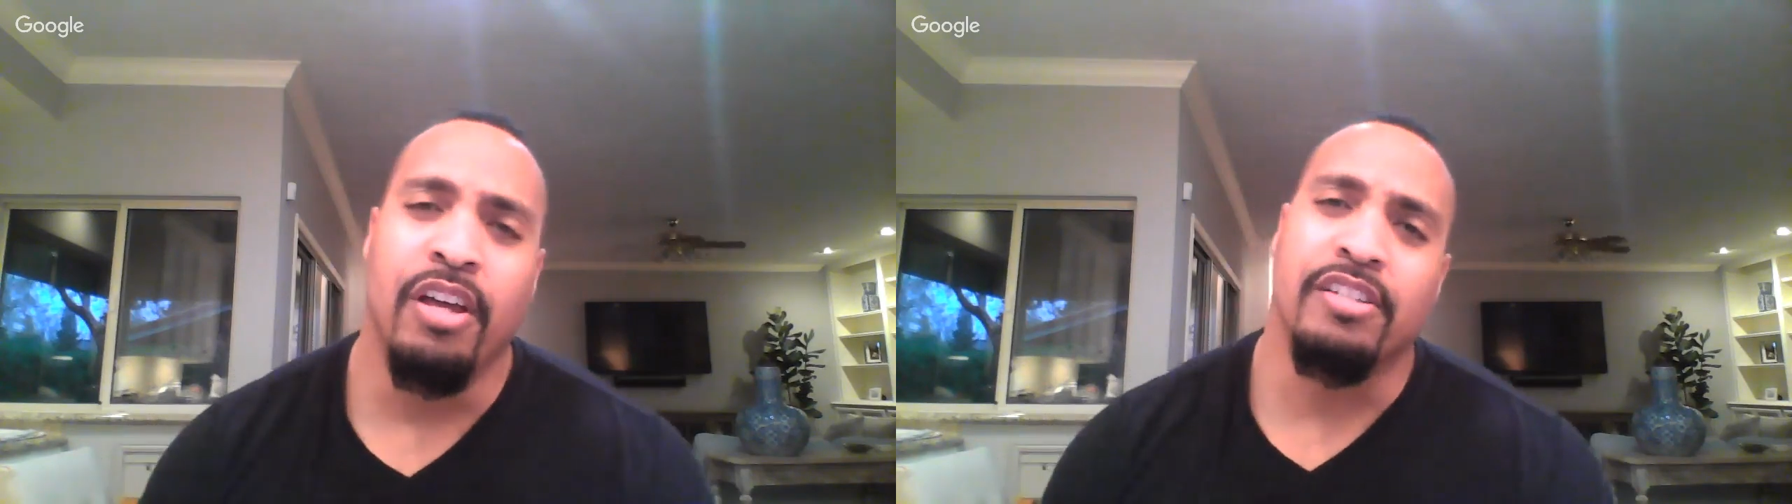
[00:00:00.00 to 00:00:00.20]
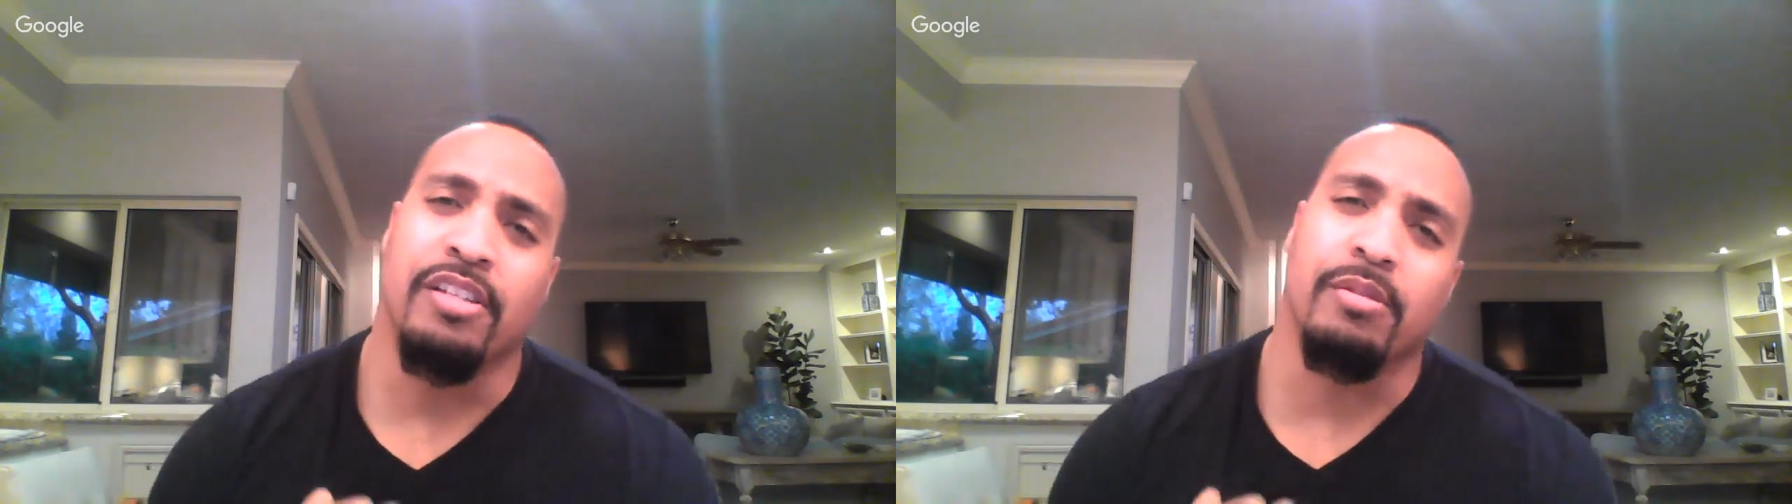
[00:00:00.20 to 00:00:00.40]

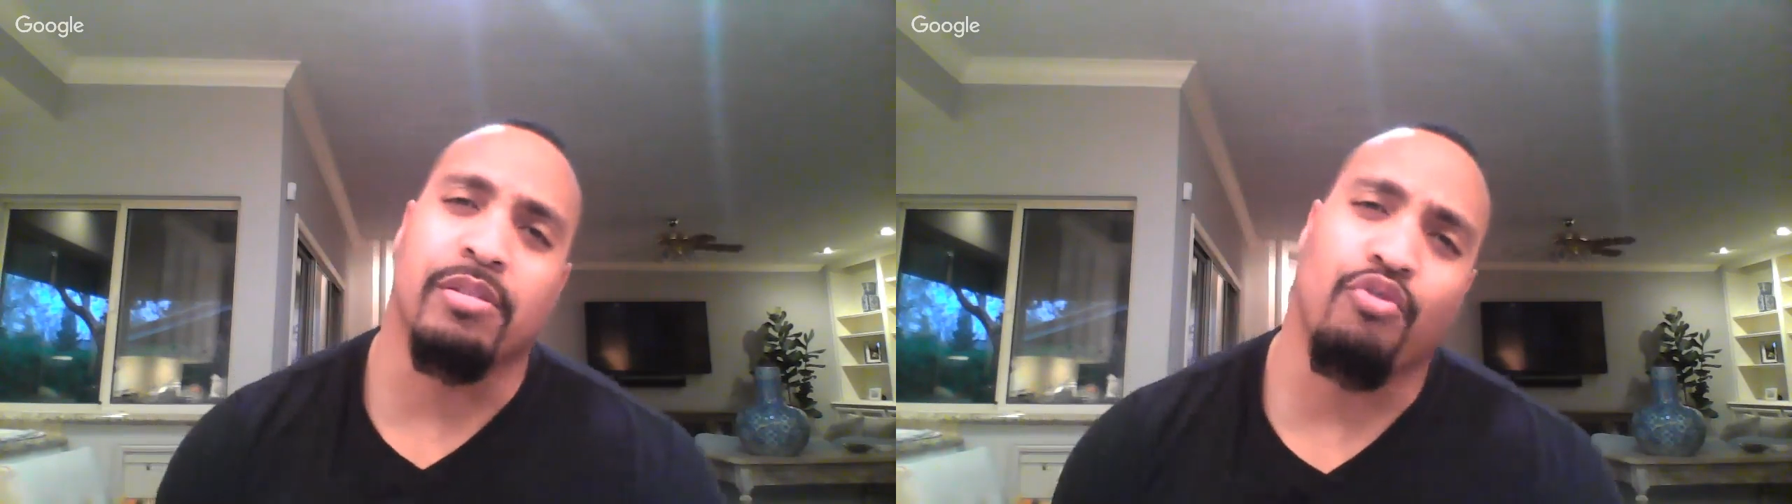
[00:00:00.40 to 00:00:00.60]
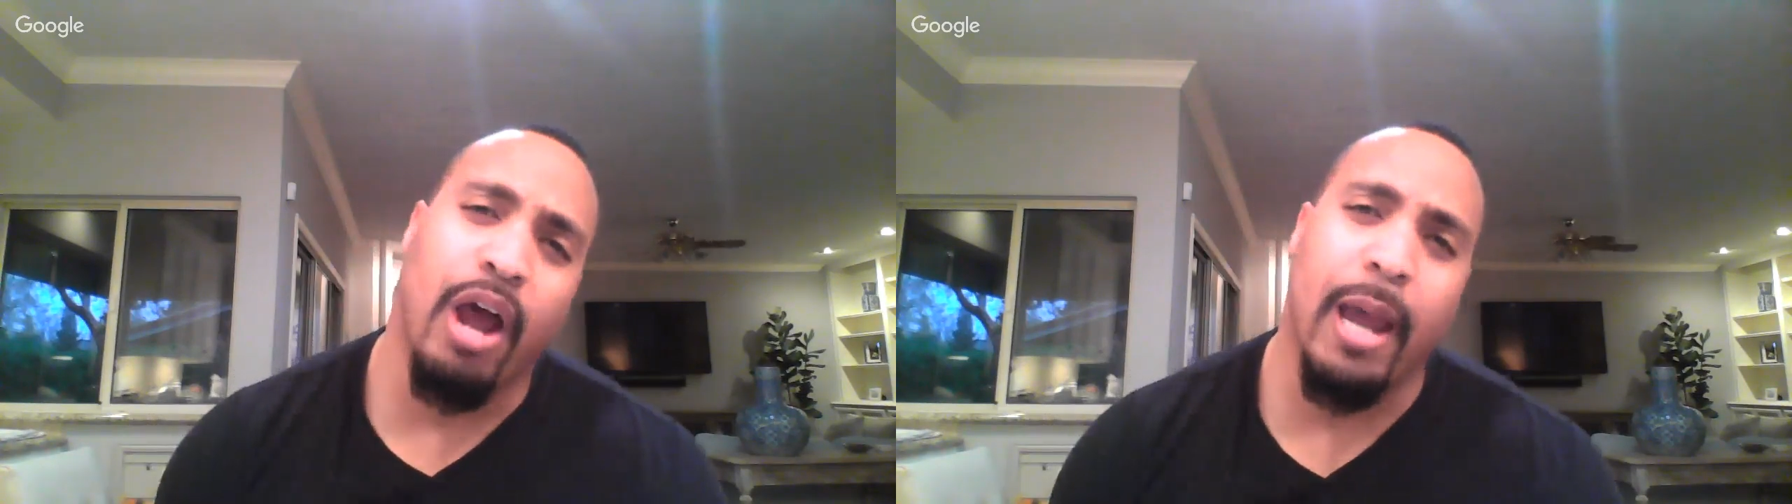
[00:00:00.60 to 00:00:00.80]

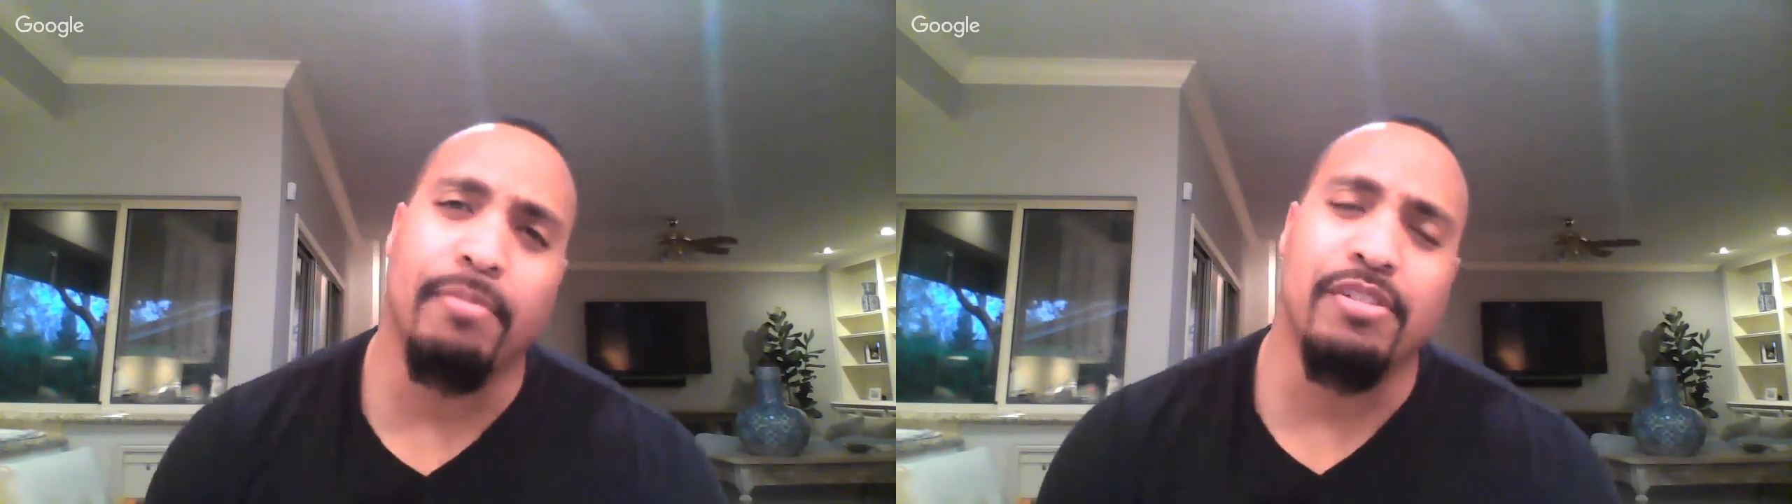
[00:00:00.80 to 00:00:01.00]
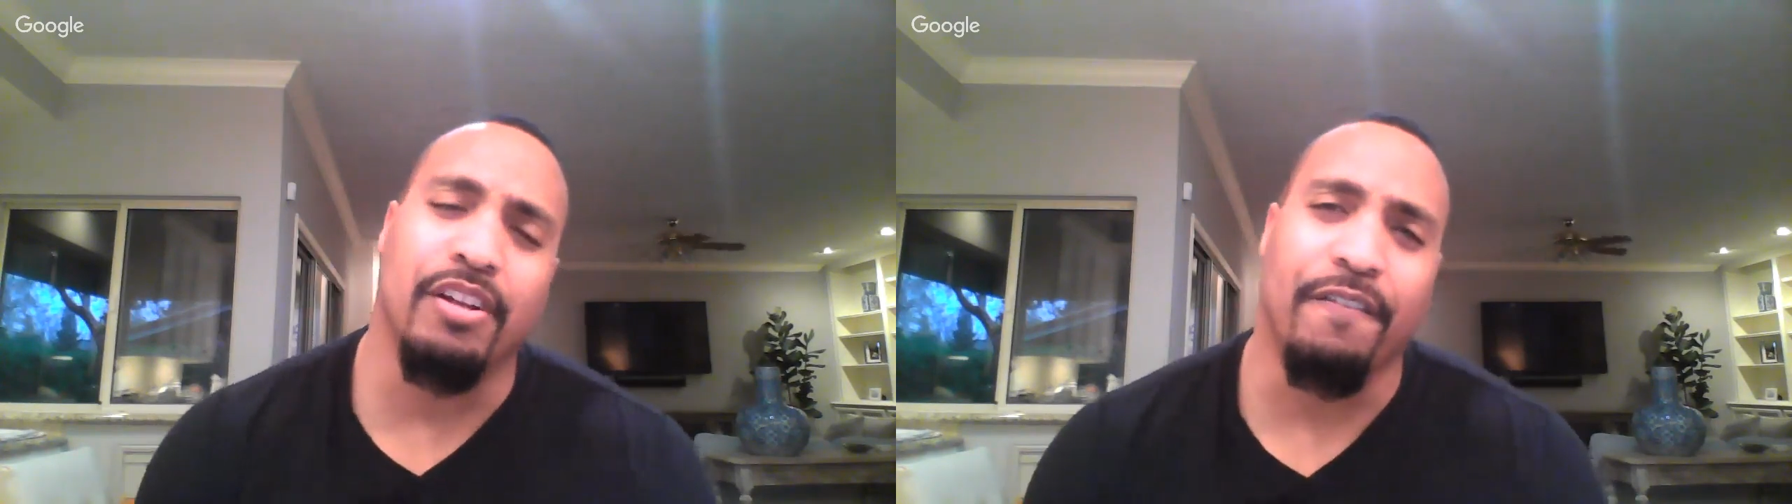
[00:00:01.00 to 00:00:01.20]

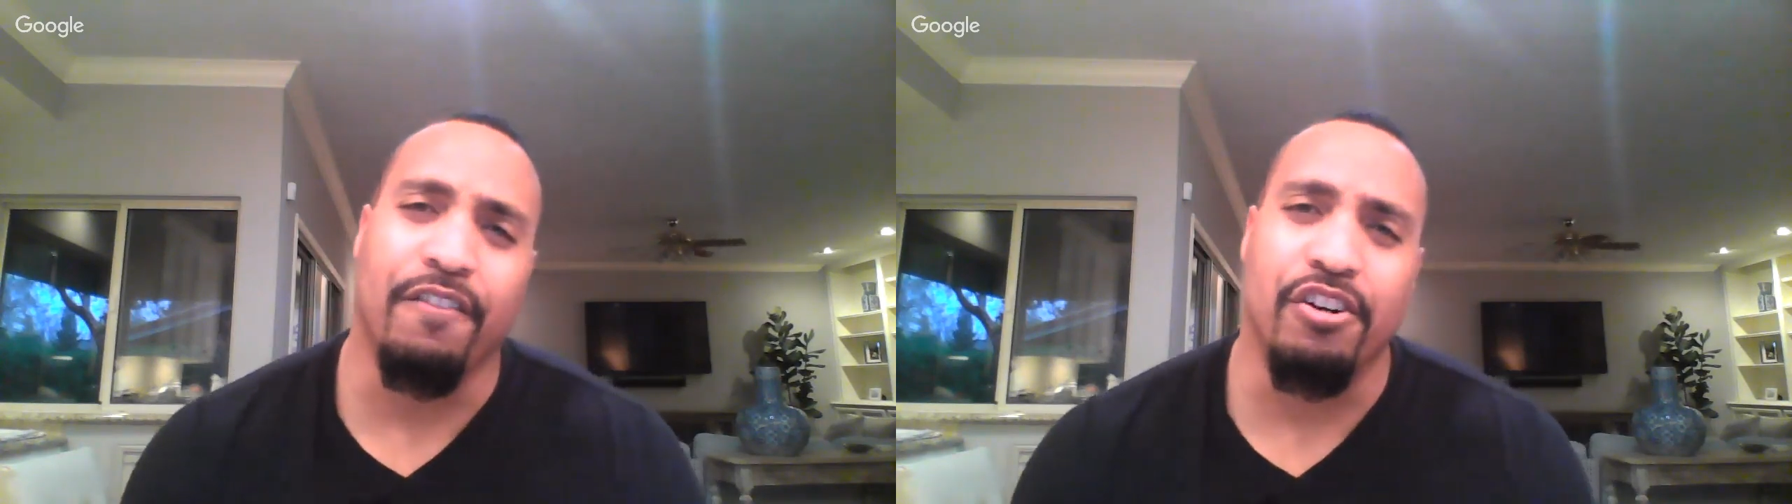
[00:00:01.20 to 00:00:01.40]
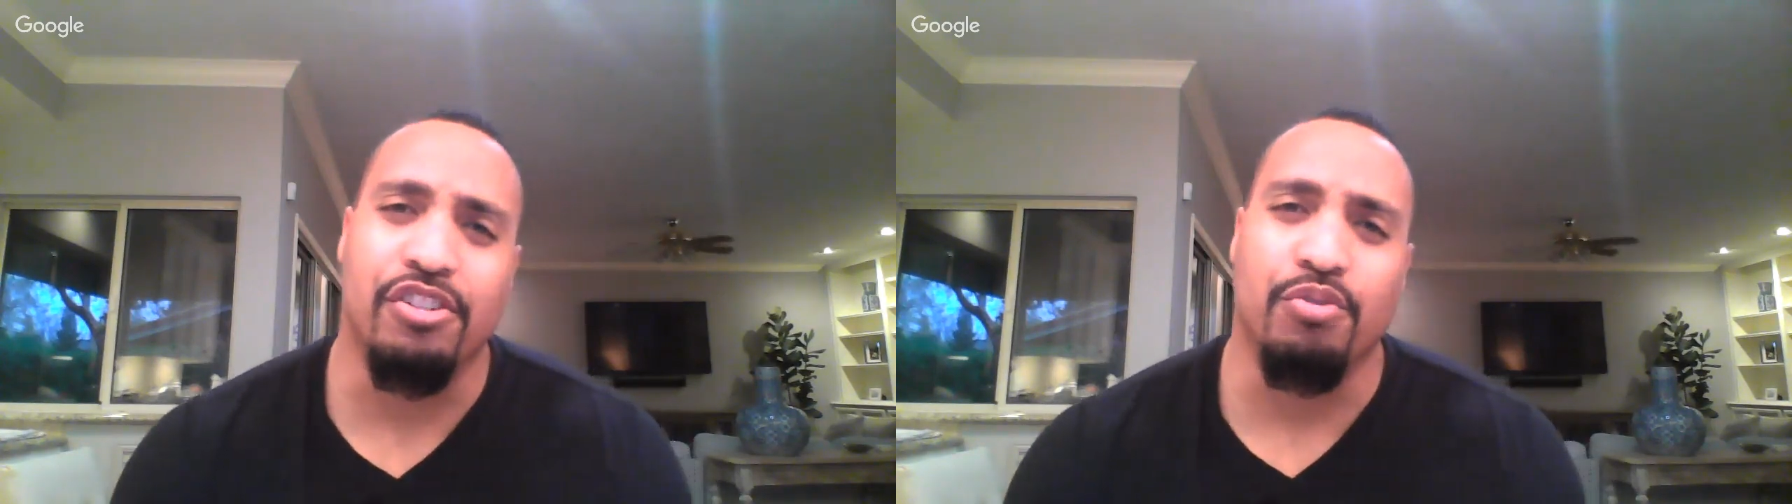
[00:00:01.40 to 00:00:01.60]
subscribe to the
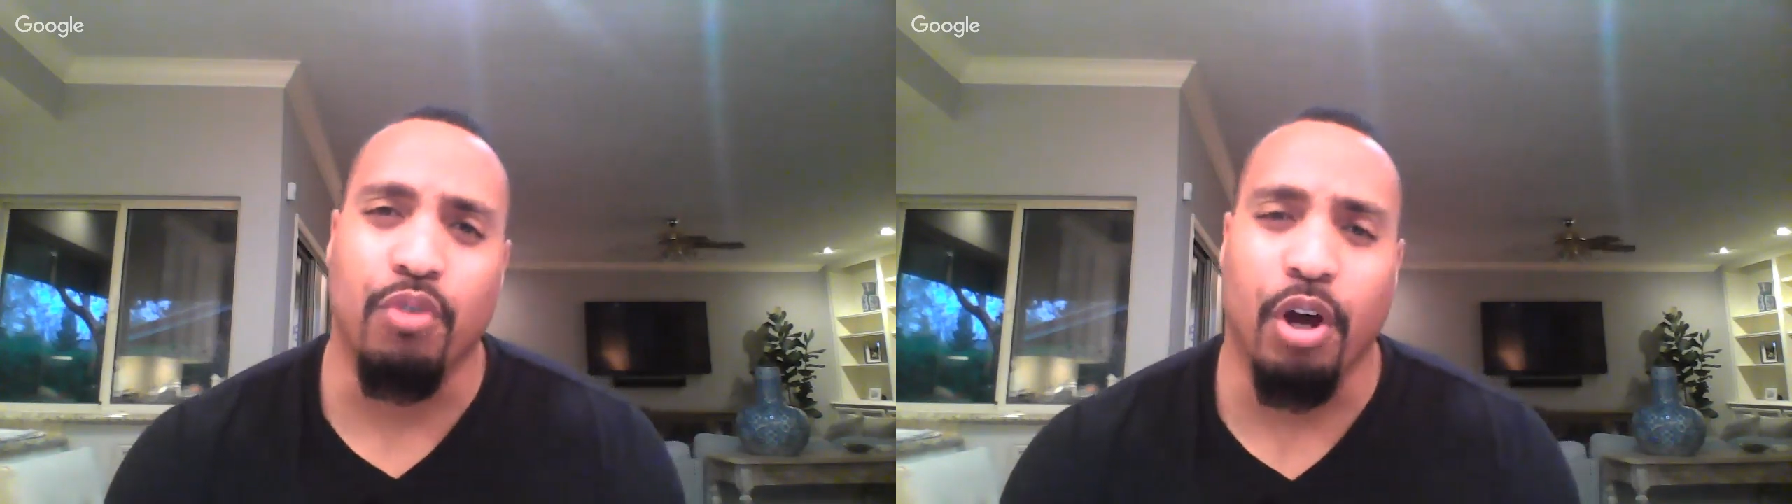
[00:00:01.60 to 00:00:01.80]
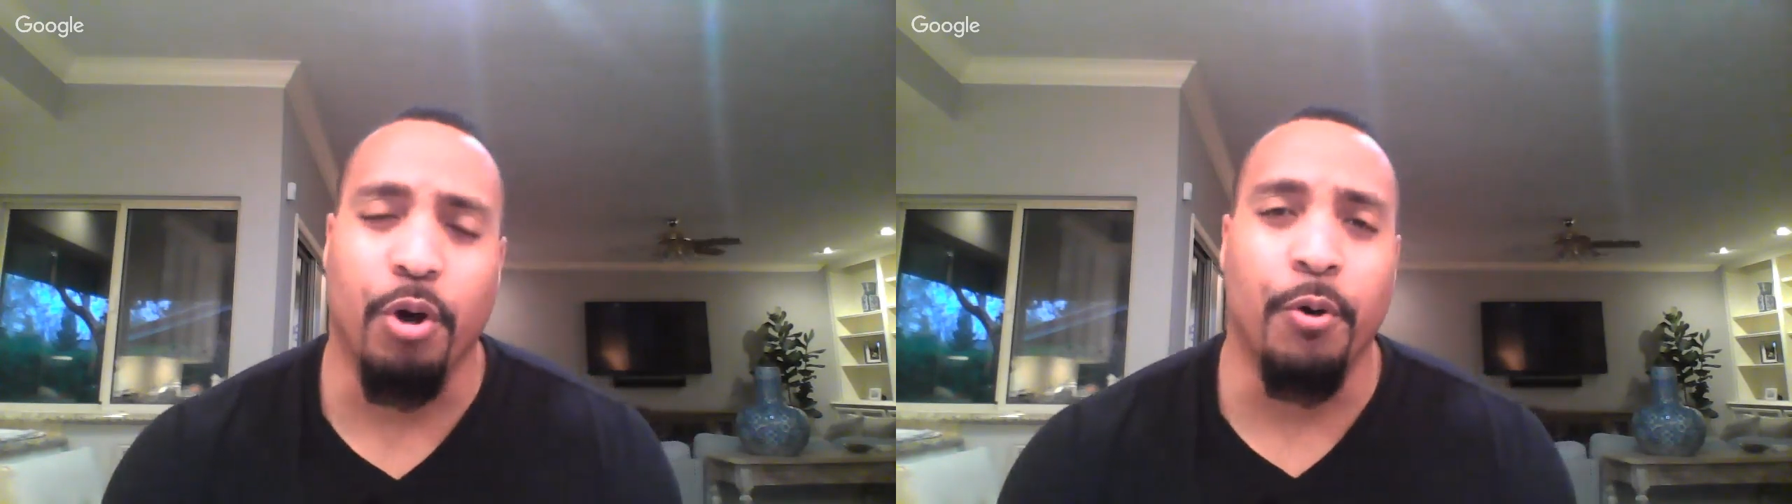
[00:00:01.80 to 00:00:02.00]
First
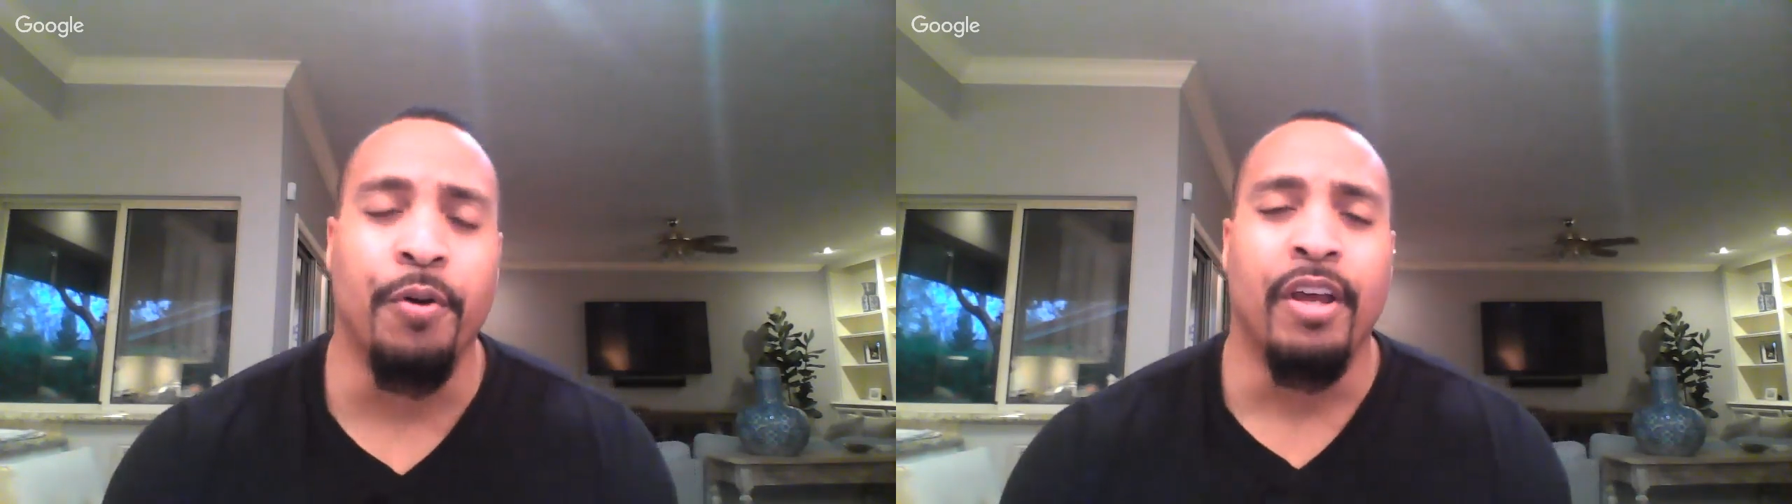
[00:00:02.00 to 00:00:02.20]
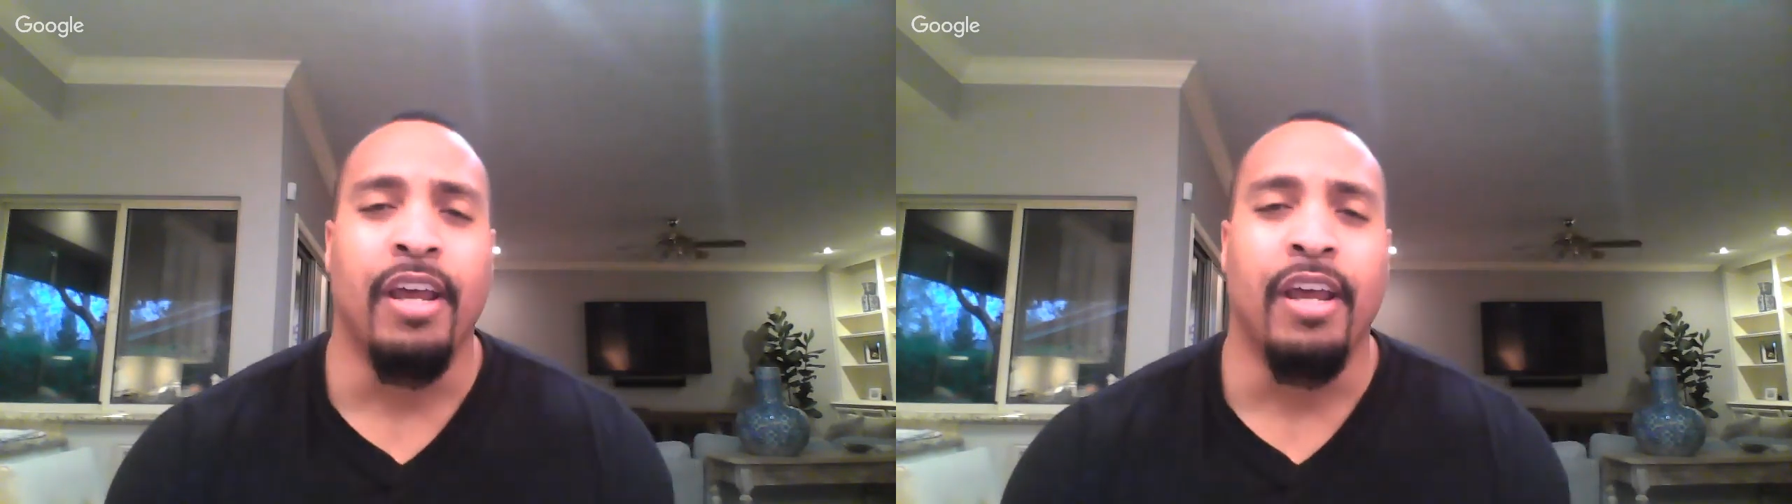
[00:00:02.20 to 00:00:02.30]
Row,